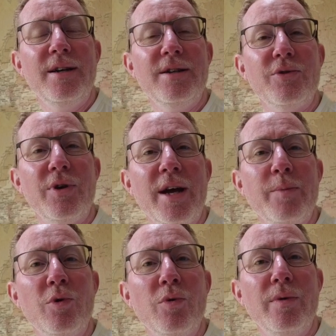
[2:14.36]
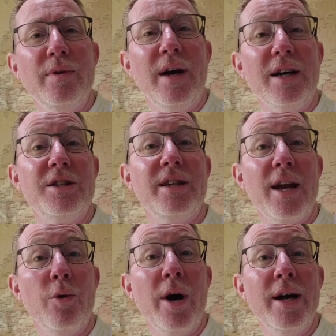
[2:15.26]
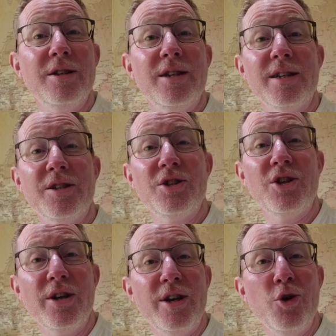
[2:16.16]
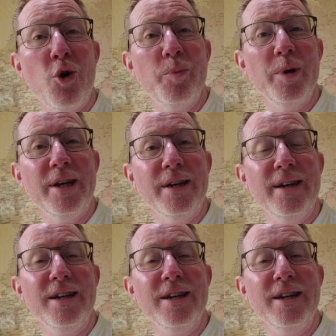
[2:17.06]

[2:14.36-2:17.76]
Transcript: to enable us to get away, because it has certainly not been